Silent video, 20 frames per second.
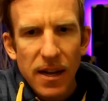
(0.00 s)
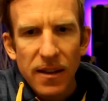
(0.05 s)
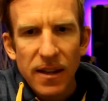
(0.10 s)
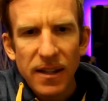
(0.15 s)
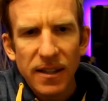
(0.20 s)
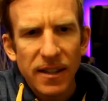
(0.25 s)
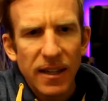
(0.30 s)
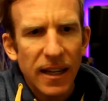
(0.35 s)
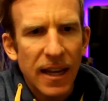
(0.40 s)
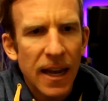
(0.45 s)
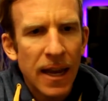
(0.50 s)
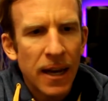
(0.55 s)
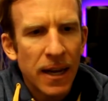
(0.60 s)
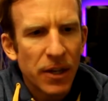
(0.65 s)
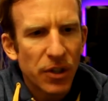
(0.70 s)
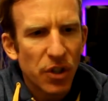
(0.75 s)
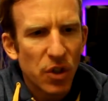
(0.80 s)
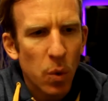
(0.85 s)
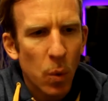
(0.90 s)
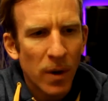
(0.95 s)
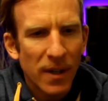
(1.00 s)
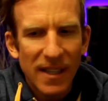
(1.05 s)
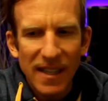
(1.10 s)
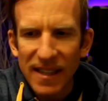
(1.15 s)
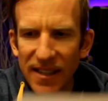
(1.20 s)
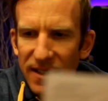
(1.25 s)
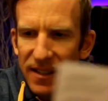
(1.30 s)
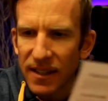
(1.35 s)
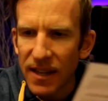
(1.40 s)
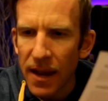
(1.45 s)
This again is
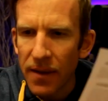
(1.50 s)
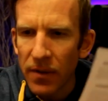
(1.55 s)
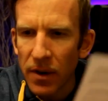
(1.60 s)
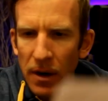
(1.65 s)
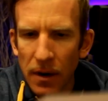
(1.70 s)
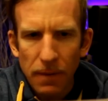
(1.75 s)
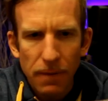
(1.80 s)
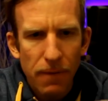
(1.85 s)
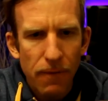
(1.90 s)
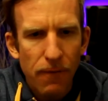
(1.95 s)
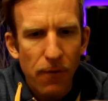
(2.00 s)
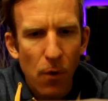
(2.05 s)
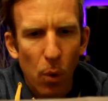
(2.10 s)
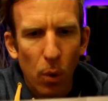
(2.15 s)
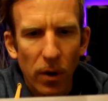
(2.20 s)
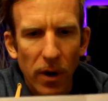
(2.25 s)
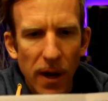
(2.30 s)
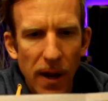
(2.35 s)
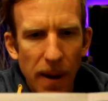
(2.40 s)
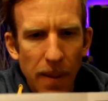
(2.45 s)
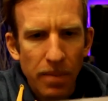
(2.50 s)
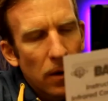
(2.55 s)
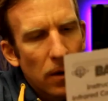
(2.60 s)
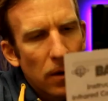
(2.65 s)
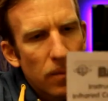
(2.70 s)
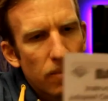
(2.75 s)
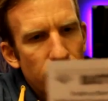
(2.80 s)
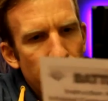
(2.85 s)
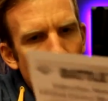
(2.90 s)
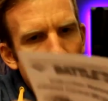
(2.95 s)
27 and 40.
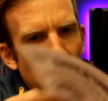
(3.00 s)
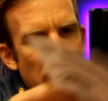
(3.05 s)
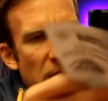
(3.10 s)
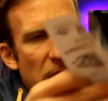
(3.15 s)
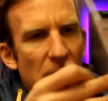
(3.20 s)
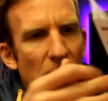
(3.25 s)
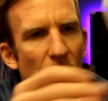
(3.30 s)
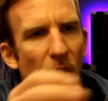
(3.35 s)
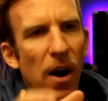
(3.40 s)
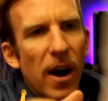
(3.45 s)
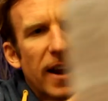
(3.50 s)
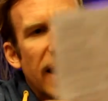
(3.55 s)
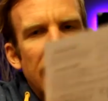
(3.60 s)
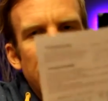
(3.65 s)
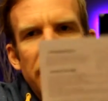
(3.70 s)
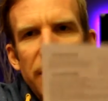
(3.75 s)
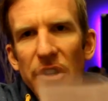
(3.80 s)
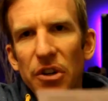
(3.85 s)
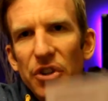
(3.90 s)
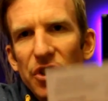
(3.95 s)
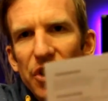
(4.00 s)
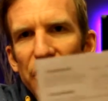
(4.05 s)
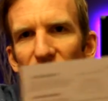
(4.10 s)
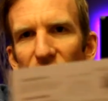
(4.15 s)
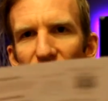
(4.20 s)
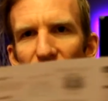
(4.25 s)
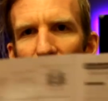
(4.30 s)
All right, guys, and there's just